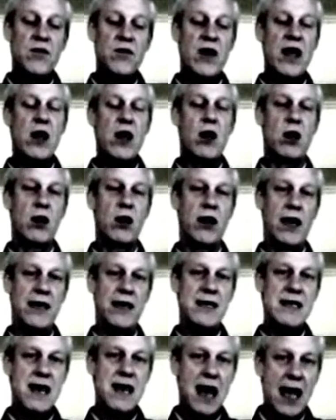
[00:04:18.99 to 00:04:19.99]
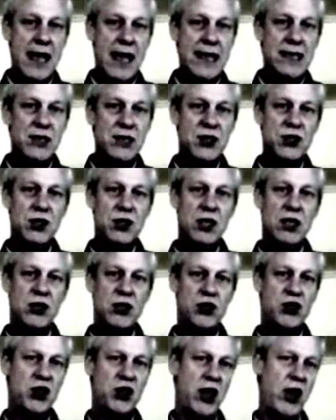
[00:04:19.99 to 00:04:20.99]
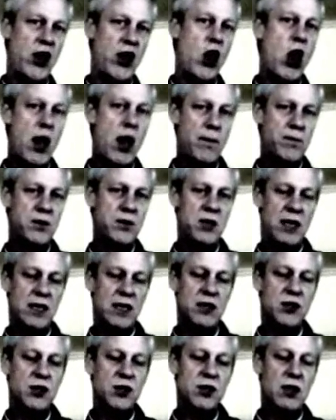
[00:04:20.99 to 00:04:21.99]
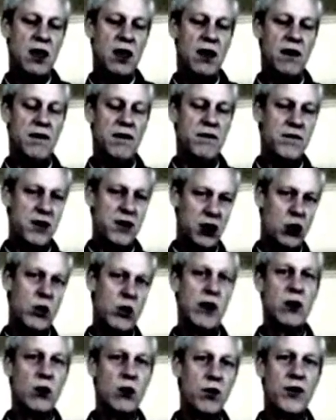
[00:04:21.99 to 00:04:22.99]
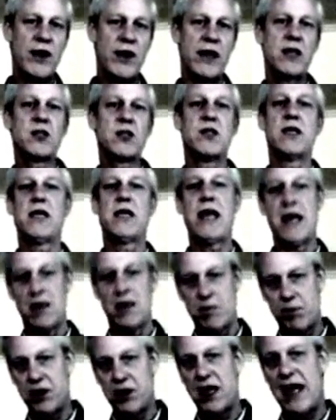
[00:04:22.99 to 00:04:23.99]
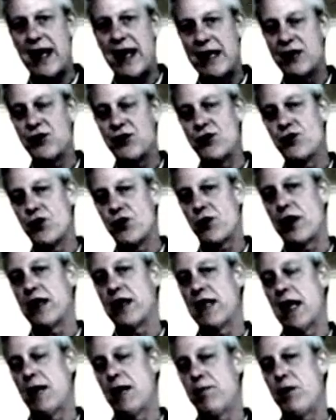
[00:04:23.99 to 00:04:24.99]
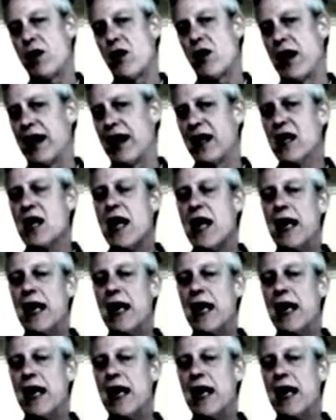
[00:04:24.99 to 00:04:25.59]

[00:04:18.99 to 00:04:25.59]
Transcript: they are a nice synopsis of the critical things that take place during that period.